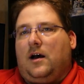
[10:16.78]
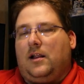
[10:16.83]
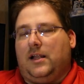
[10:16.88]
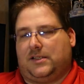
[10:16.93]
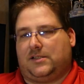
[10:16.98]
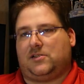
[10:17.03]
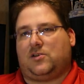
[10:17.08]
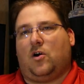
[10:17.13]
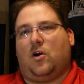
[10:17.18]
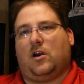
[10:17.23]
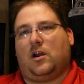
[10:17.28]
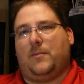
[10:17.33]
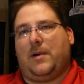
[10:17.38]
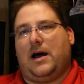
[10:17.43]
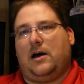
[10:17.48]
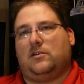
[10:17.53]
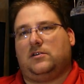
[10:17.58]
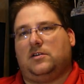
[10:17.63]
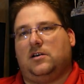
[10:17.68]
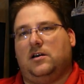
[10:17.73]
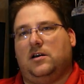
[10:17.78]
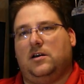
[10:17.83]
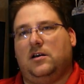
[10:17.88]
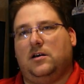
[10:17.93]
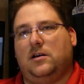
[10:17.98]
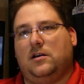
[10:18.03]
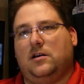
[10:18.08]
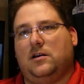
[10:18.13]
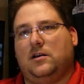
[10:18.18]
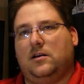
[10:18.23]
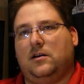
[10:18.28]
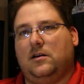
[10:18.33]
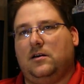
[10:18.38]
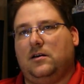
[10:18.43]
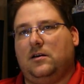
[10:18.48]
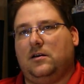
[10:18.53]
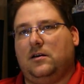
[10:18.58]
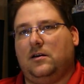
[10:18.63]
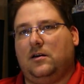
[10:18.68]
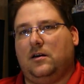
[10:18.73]
let's talk about,
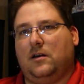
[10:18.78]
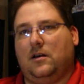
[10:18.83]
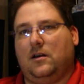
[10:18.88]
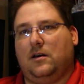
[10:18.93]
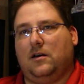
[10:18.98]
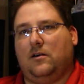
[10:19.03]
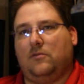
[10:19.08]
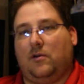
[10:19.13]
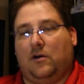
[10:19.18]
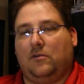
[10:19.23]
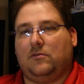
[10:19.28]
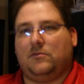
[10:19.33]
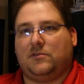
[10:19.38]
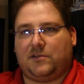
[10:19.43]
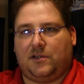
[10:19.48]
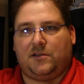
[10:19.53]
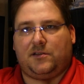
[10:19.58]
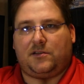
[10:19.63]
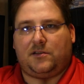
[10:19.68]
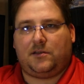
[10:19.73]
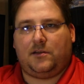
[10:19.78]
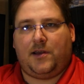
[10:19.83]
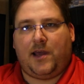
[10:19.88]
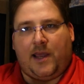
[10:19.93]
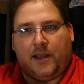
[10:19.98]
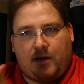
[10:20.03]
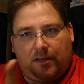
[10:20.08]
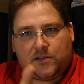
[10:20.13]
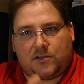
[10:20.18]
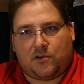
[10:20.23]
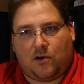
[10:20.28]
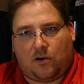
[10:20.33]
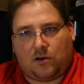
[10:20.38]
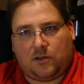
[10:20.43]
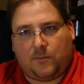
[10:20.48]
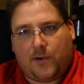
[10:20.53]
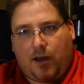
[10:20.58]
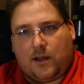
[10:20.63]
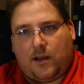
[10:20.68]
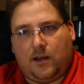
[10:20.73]
well, since Angus talked
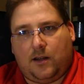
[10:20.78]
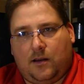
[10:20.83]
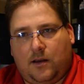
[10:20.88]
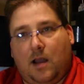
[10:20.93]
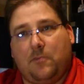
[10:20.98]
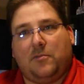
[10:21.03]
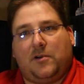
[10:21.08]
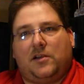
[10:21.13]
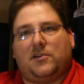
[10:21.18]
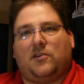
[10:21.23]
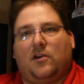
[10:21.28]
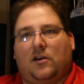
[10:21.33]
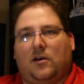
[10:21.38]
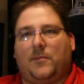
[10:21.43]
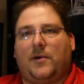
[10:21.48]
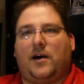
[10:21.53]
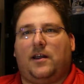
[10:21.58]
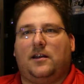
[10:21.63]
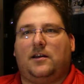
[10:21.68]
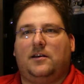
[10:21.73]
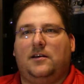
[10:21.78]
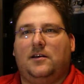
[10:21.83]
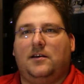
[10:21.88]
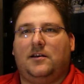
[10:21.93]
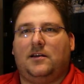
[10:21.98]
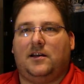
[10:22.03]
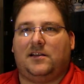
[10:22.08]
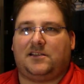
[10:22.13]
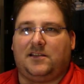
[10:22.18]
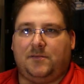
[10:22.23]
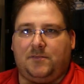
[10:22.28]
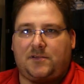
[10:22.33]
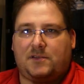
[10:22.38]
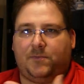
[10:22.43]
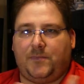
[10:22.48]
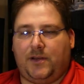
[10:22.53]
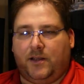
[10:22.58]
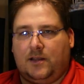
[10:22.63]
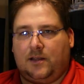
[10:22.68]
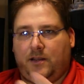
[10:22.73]
about it, I'm going to talk about it. That seems to
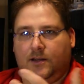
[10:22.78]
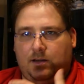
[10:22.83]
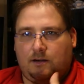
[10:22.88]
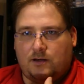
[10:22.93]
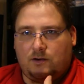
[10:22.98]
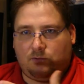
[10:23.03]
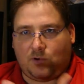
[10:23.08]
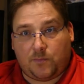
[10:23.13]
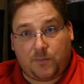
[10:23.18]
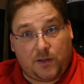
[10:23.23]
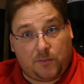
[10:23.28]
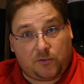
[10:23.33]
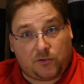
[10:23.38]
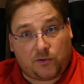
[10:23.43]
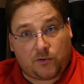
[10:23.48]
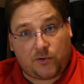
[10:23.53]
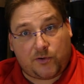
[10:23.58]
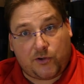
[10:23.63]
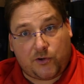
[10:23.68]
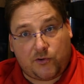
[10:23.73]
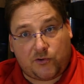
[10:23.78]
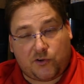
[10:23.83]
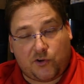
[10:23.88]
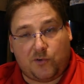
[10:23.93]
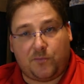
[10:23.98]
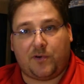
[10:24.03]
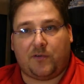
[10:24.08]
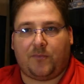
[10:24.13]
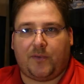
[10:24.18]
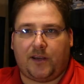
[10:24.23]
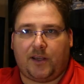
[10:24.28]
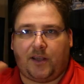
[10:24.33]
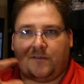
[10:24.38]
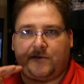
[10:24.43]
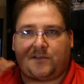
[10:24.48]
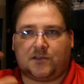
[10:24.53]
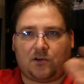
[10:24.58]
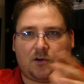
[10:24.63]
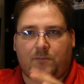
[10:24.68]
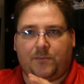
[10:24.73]
be what people do on YouTube. Everybody
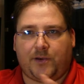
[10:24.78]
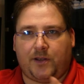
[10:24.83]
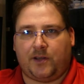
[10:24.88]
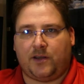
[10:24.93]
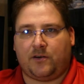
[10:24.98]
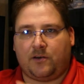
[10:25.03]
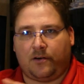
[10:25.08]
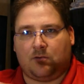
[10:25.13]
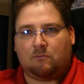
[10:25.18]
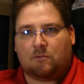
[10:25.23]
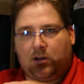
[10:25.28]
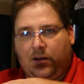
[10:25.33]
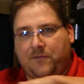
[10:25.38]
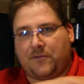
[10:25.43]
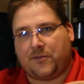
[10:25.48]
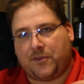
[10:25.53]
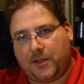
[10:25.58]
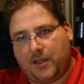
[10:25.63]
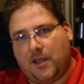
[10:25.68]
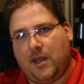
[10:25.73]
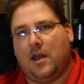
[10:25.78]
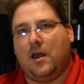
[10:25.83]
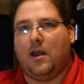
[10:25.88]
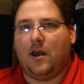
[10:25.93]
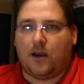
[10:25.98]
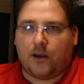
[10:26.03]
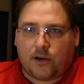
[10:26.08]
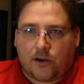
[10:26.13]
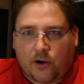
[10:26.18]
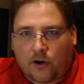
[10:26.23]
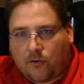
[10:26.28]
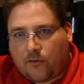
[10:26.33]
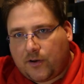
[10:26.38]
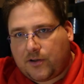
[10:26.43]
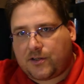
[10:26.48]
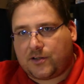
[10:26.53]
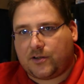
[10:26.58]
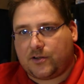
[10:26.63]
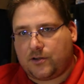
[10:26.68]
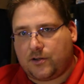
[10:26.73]
gives their opinion on whatever the
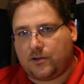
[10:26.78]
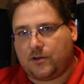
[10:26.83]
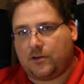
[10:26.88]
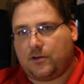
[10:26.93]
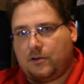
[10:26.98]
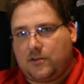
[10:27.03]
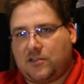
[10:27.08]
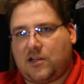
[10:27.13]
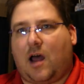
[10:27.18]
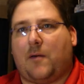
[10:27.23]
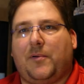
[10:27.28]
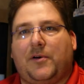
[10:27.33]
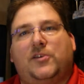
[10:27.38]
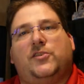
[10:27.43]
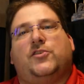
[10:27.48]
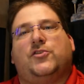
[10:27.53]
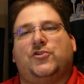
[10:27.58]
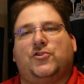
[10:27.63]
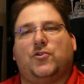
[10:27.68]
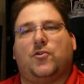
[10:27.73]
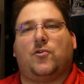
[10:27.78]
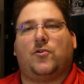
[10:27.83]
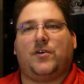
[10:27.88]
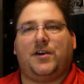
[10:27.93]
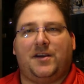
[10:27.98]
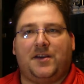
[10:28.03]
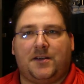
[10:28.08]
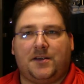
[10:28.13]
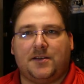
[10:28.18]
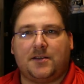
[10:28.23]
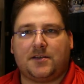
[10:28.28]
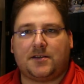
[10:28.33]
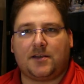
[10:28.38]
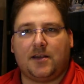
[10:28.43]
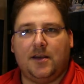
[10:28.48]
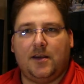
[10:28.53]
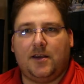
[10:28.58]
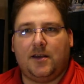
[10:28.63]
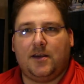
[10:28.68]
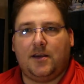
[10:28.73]
current topic du jour is.
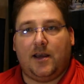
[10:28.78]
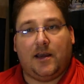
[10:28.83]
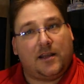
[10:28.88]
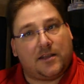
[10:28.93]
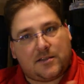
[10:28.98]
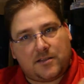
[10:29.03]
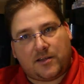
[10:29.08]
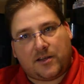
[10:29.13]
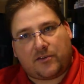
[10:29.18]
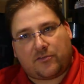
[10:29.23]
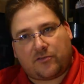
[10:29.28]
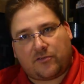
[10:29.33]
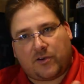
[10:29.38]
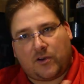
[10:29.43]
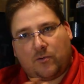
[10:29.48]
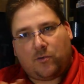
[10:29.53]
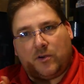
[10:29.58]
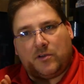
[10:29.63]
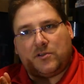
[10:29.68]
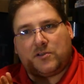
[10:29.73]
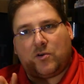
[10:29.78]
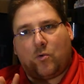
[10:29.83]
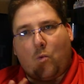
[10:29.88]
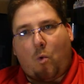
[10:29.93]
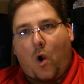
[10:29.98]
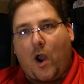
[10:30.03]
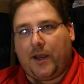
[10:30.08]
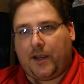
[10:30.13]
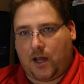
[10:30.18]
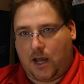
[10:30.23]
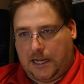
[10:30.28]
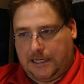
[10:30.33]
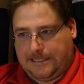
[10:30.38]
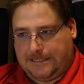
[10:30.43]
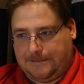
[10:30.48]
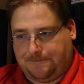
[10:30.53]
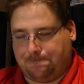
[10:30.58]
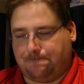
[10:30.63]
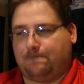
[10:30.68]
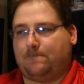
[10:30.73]
And it's an interesting one, so why
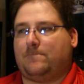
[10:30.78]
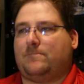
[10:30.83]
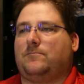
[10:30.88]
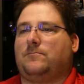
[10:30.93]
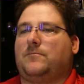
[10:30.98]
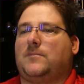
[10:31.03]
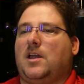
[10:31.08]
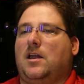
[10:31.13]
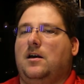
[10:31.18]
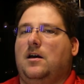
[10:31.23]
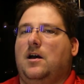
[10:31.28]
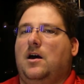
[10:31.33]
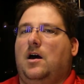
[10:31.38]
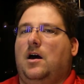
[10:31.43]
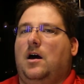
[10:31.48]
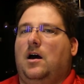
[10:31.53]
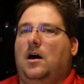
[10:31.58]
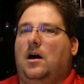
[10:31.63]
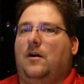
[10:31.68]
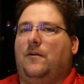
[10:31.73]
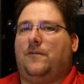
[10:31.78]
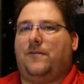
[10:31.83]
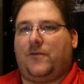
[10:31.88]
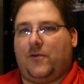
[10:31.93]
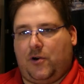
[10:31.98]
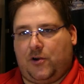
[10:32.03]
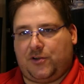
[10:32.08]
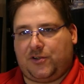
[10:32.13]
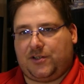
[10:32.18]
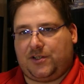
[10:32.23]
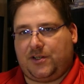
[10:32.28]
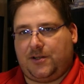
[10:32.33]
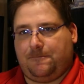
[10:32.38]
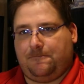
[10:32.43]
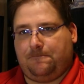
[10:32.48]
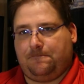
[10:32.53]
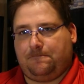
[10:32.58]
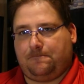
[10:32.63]
not? First,